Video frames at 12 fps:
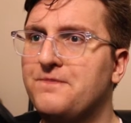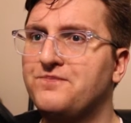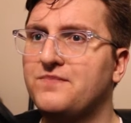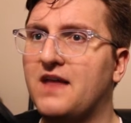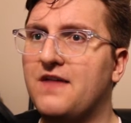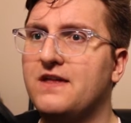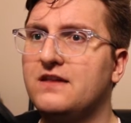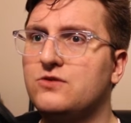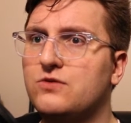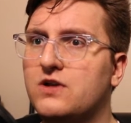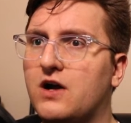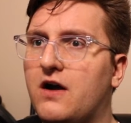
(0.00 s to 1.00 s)
And then
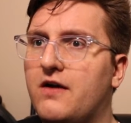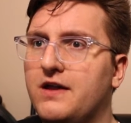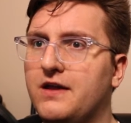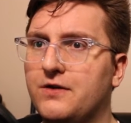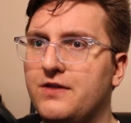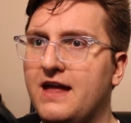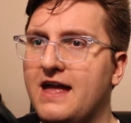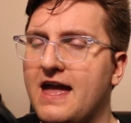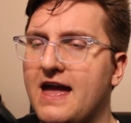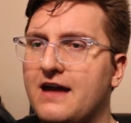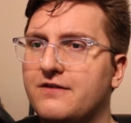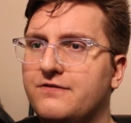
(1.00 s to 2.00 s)
Lucario, they
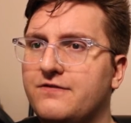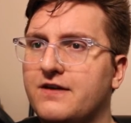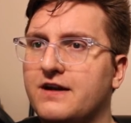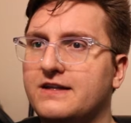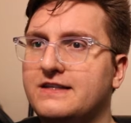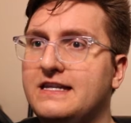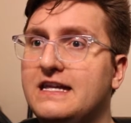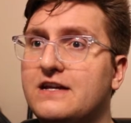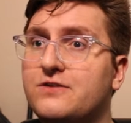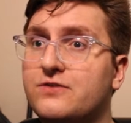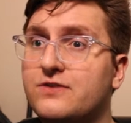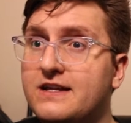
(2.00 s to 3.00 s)
have
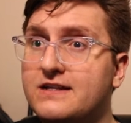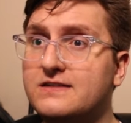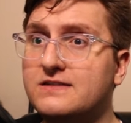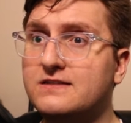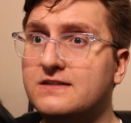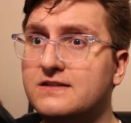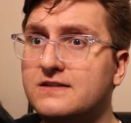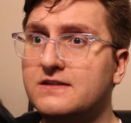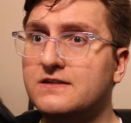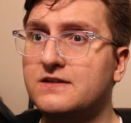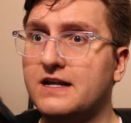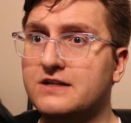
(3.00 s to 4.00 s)
decreased
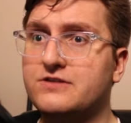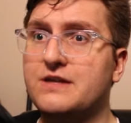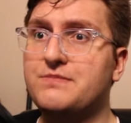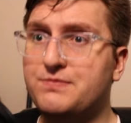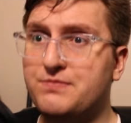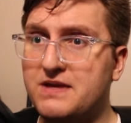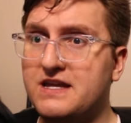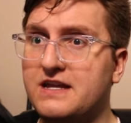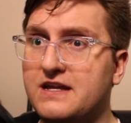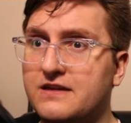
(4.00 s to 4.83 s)
extreme speed.